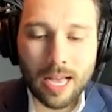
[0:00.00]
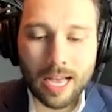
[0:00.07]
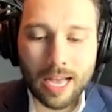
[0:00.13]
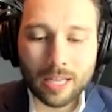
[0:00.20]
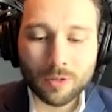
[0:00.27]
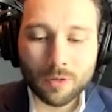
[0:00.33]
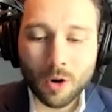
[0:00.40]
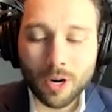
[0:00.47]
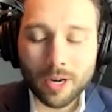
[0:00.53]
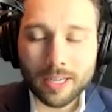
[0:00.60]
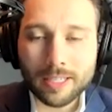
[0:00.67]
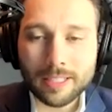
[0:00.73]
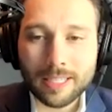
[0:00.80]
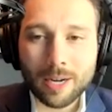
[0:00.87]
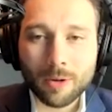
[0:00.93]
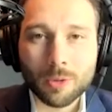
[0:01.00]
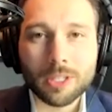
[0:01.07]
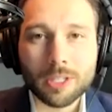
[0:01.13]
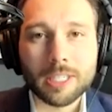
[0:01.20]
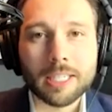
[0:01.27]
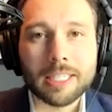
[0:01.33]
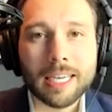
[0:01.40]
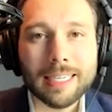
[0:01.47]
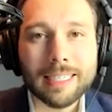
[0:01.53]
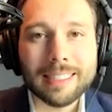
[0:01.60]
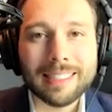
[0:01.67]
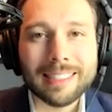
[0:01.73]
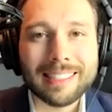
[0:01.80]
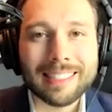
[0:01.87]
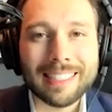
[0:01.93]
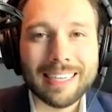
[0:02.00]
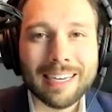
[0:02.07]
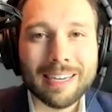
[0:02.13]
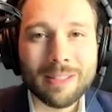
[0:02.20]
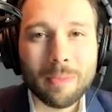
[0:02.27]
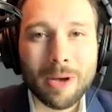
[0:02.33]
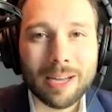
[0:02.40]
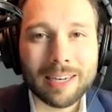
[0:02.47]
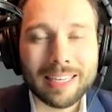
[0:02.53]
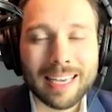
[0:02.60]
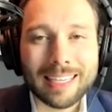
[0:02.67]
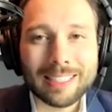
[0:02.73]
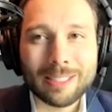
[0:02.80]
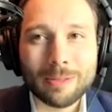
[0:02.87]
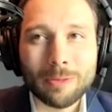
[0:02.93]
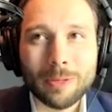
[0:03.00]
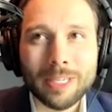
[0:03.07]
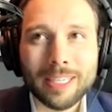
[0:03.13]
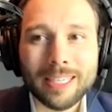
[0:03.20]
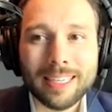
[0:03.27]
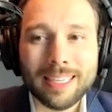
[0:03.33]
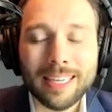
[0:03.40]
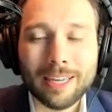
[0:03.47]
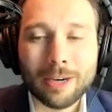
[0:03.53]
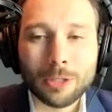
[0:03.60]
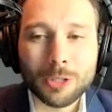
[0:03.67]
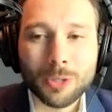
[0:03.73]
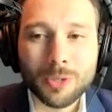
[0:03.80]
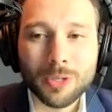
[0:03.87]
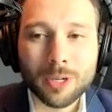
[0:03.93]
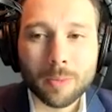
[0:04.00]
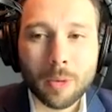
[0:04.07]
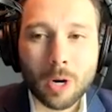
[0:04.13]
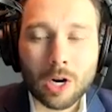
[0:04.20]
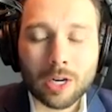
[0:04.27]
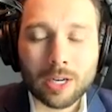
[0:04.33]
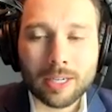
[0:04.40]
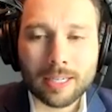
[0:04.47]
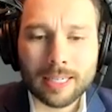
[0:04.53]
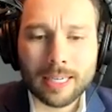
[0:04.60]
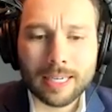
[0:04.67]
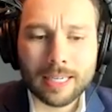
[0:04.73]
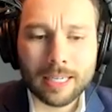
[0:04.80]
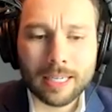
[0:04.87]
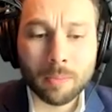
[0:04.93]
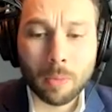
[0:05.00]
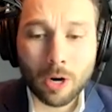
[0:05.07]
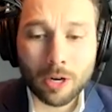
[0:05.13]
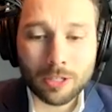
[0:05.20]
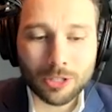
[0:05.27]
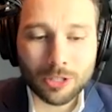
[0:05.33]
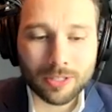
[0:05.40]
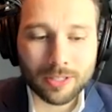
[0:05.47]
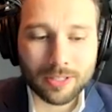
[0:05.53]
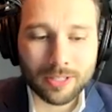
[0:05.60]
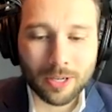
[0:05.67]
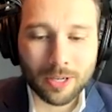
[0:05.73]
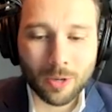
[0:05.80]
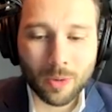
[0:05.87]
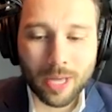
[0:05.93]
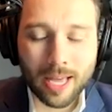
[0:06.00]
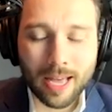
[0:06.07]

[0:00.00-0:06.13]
As far as Real Estate Titans, the podcast, we hit our 2-year mark in March. So we